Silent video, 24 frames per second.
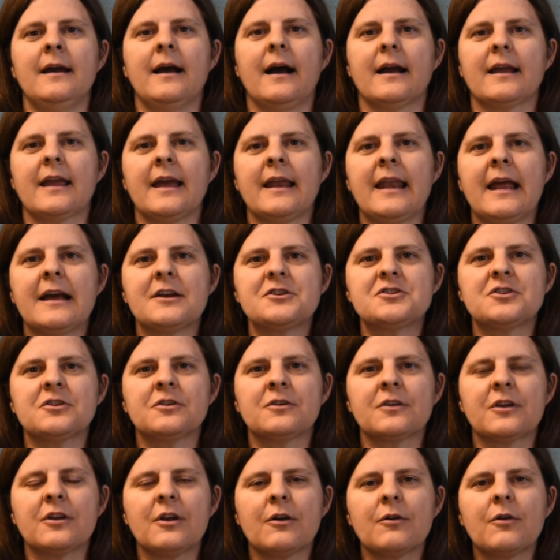Again, as
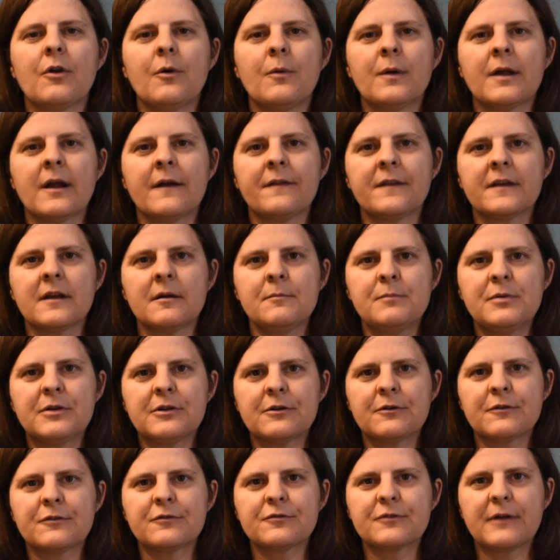you're, you know, going on the
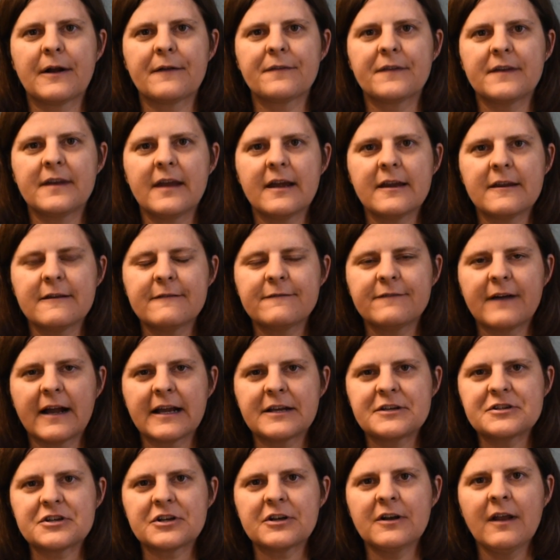computer throughout the day, you
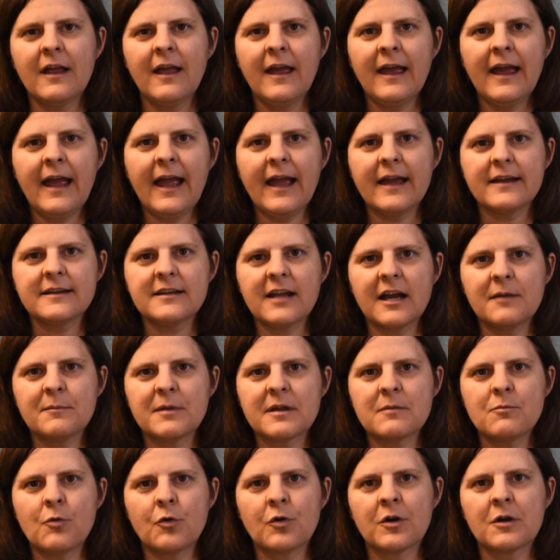find your head
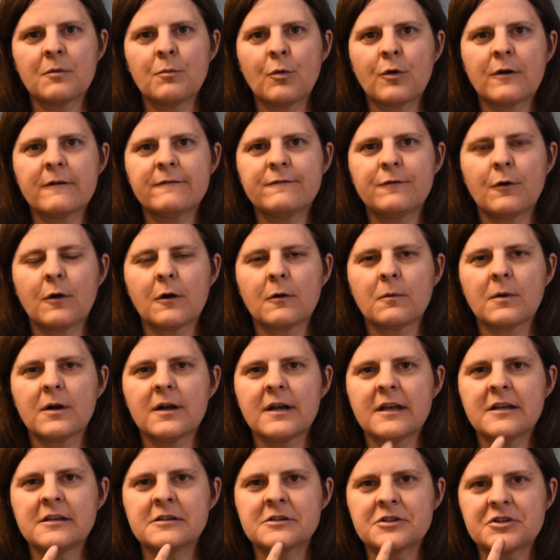coming more and more
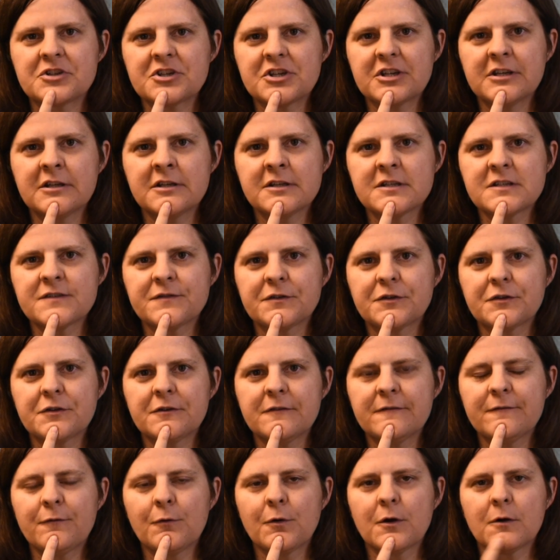forward, and your chin is
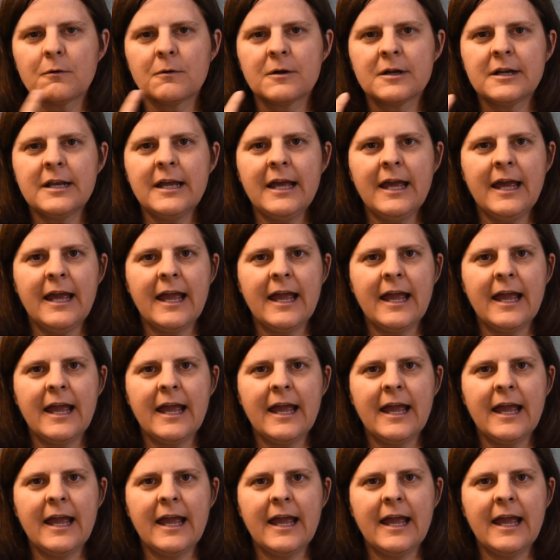further forward,